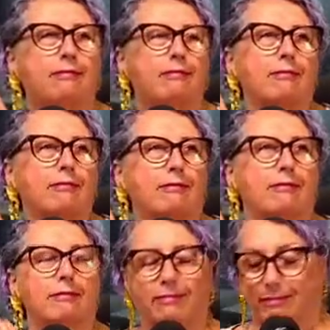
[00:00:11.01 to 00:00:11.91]

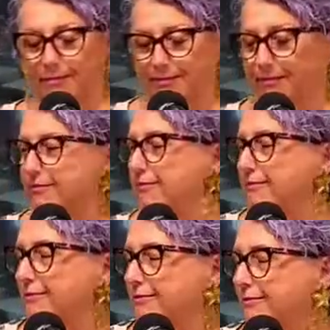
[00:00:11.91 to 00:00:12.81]

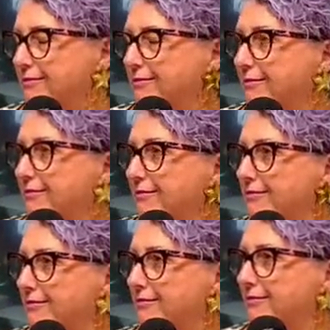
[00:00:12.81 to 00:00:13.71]

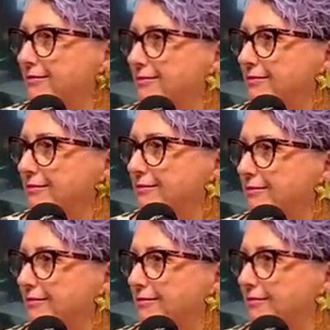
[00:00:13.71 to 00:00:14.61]

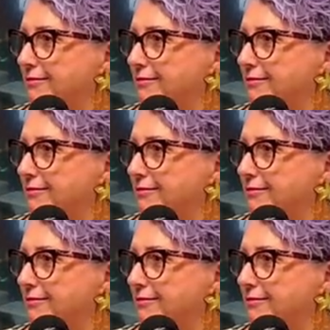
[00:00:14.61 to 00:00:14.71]
(silent)